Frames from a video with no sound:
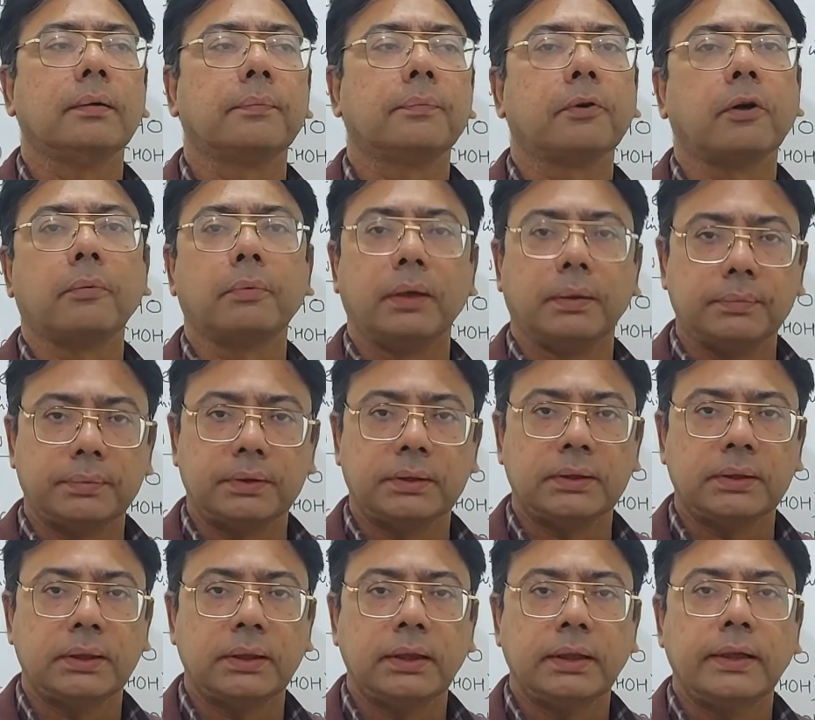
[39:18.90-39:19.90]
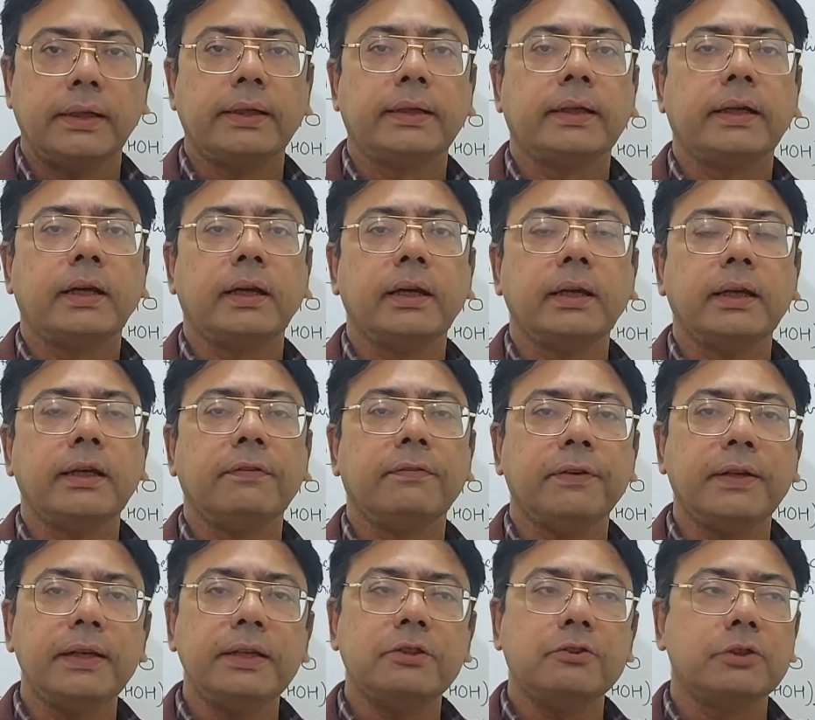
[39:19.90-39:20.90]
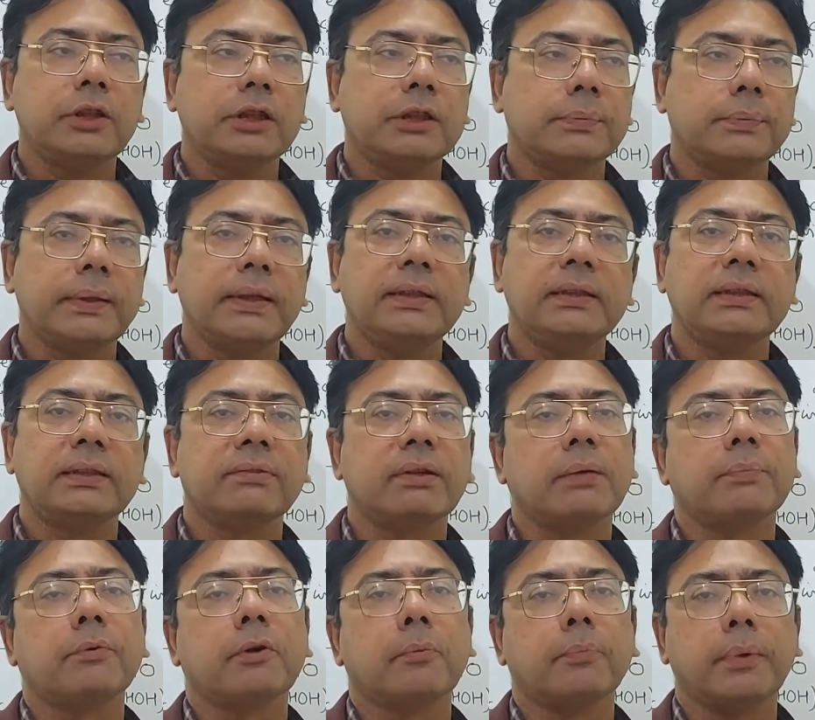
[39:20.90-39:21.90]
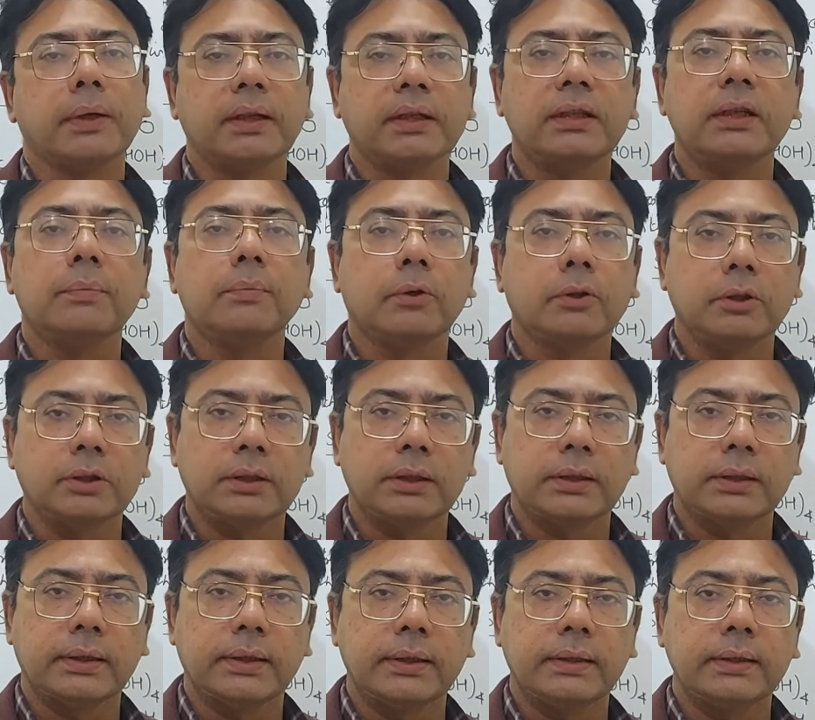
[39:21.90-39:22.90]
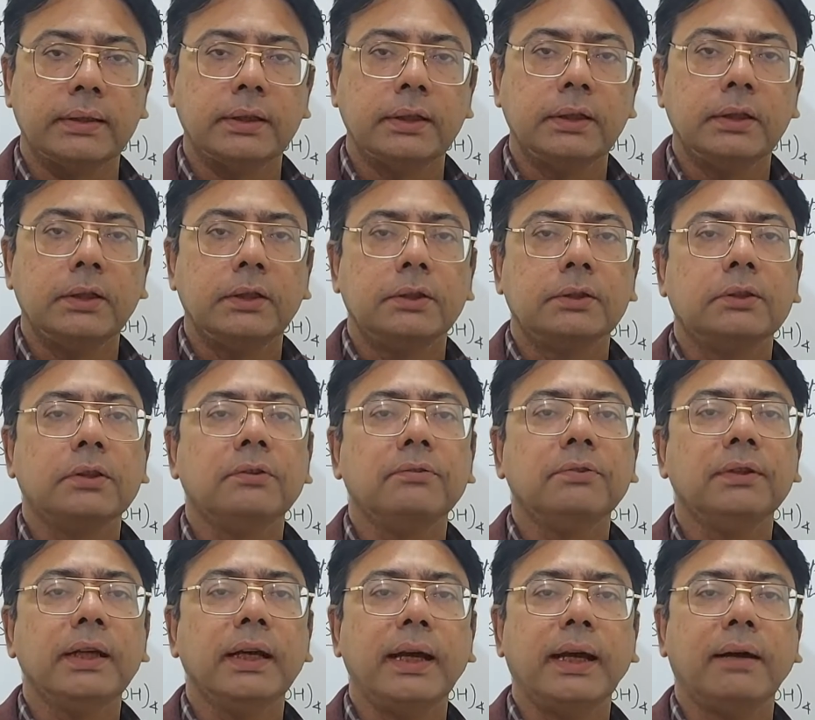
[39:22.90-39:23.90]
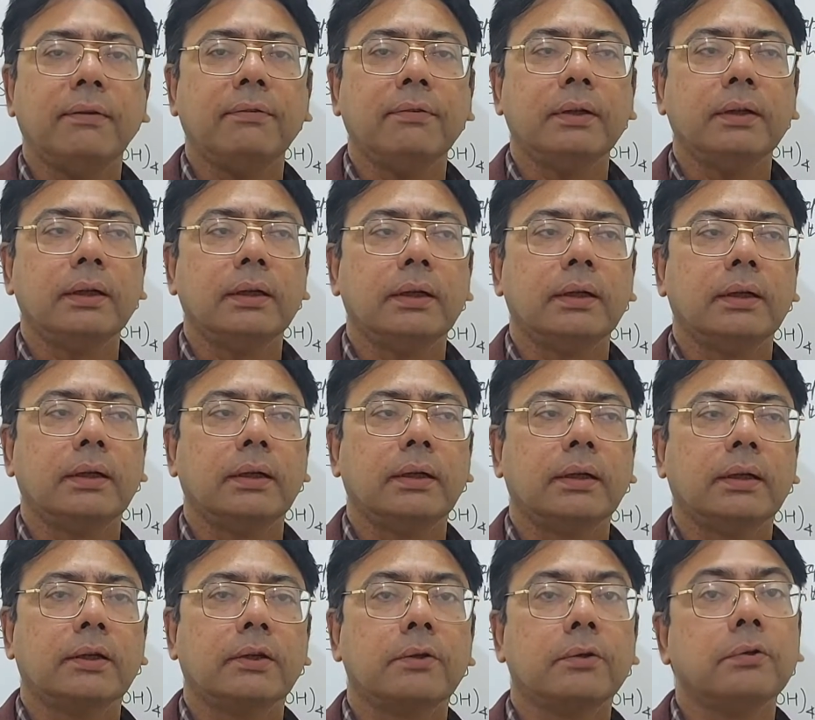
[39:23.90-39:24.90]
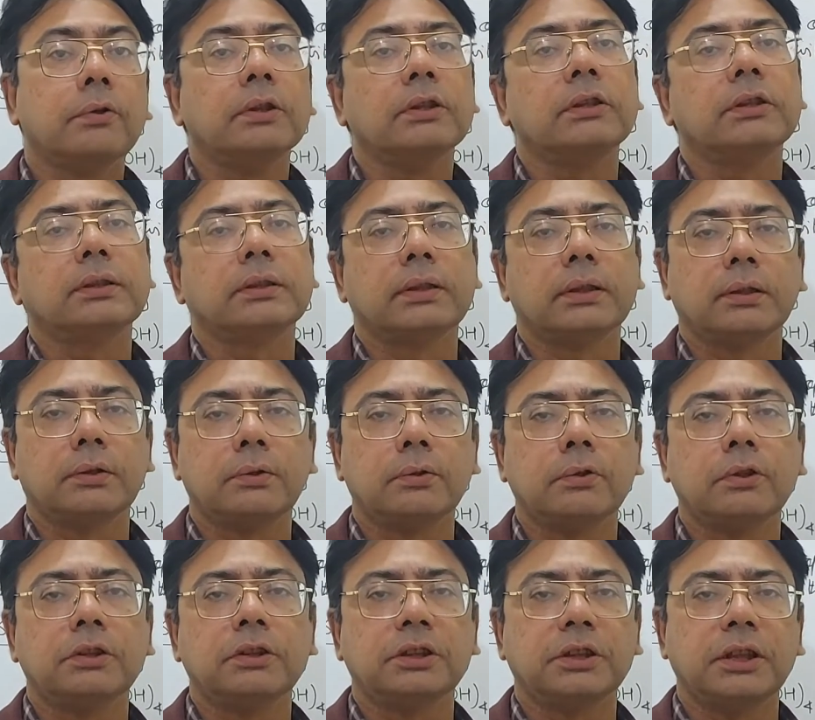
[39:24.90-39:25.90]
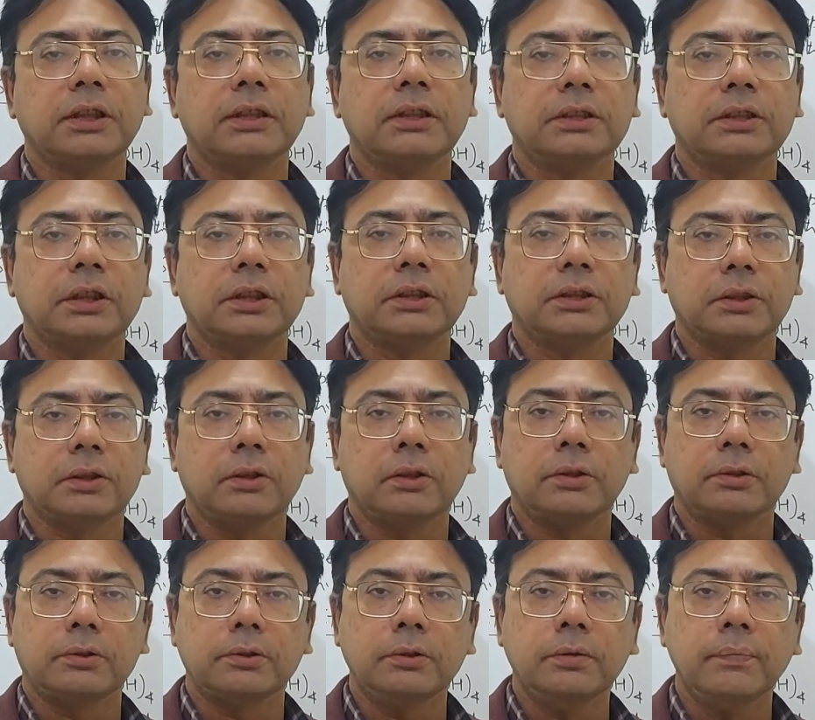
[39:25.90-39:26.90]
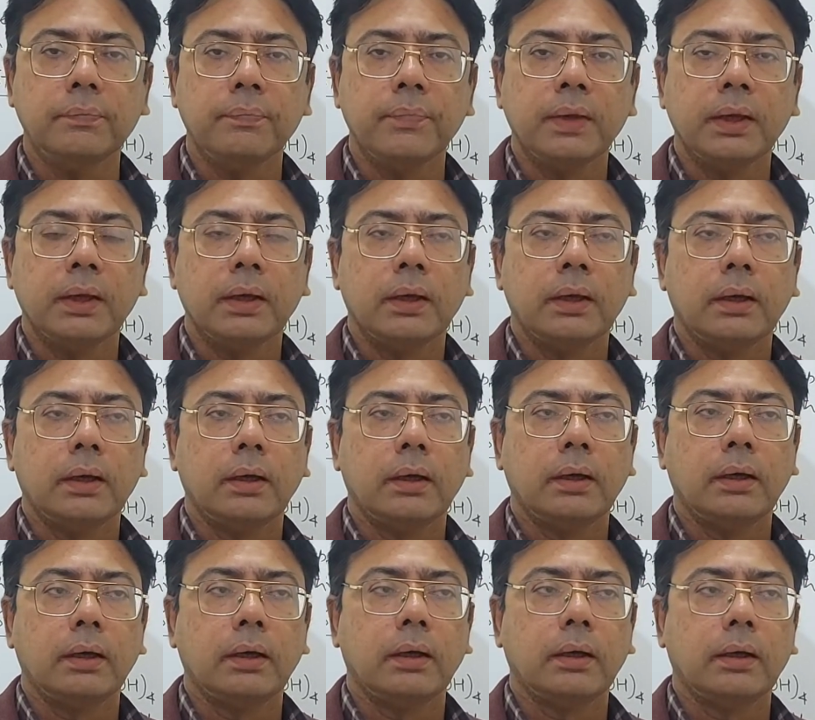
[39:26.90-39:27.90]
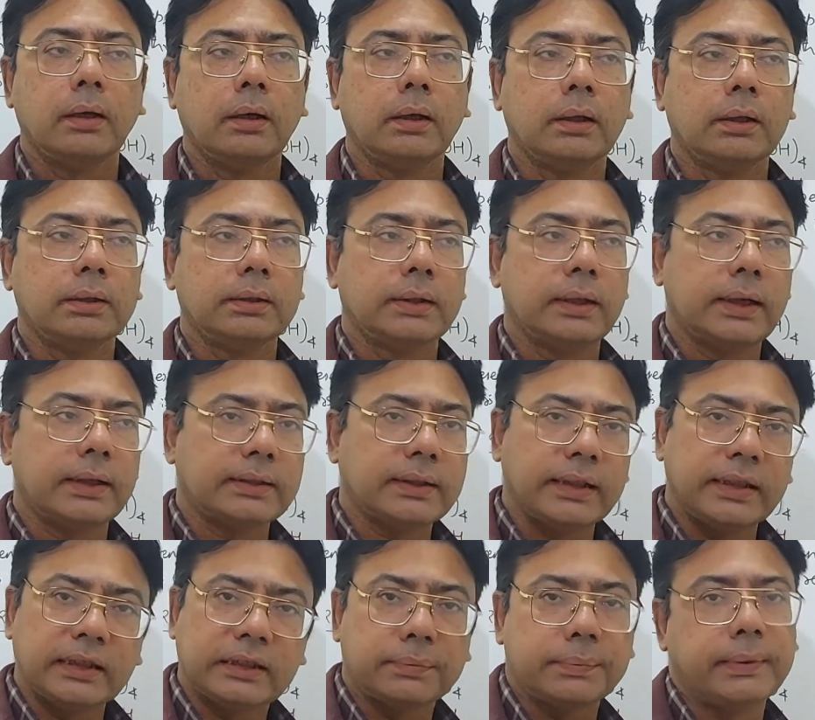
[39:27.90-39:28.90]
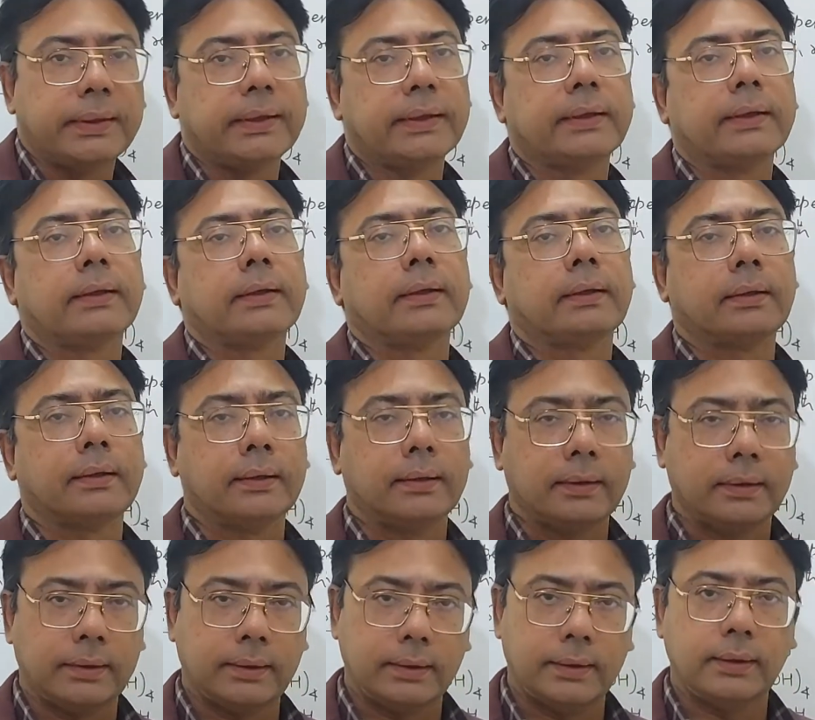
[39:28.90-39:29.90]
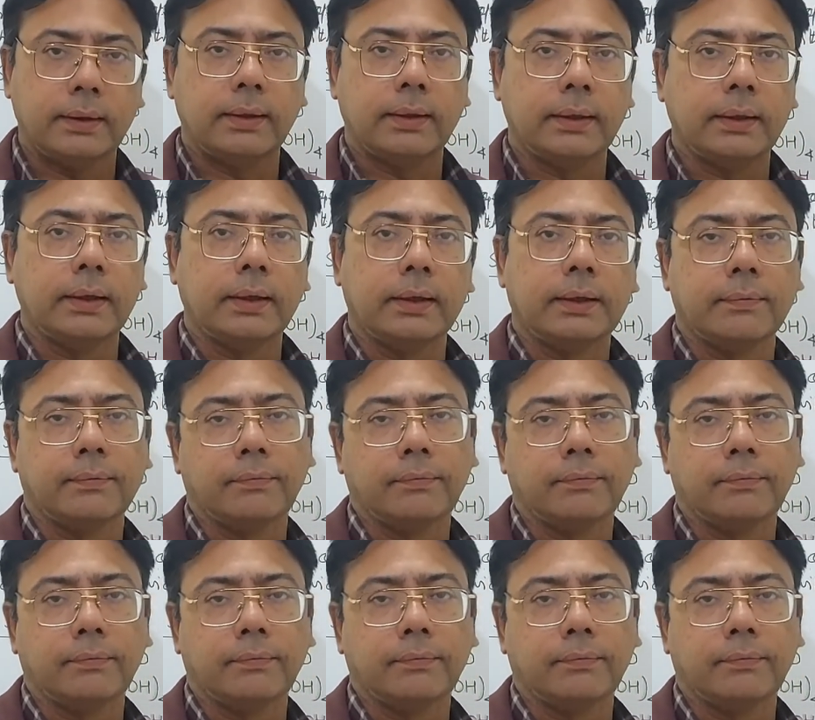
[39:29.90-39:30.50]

problems. It fails to explain several properties of monosaccharide. So we have closed chain structure also, as I explained here.